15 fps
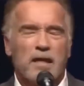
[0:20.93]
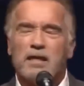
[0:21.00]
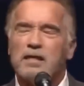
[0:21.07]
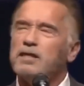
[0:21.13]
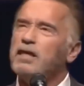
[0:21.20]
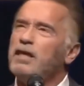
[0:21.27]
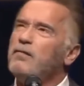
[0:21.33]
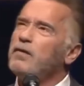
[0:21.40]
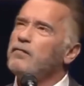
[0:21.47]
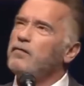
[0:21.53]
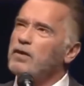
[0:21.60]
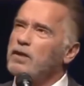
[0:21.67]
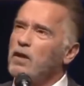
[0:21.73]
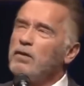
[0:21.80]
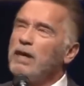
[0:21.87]
You see, if
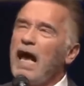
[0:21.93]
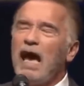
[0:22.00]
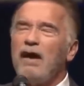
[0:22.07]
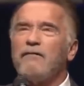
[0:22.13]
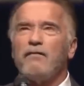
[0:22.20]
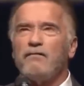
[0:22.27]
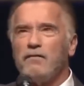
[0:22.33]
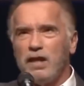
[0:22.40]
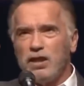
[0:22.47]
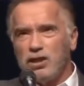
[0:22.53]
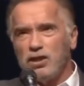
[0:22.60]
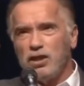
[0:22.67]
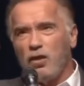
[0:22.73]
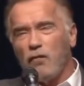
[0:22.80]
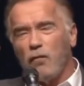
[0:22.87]
you don't have a
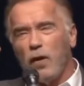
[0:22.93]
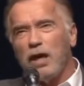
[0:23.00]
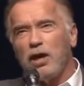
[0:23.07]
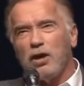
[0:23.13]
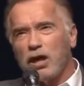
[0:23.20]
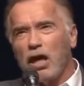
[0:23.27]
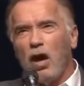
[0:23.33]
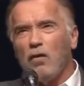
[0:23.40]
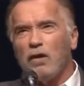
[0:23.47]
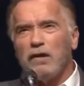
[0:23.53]
vision of where you go,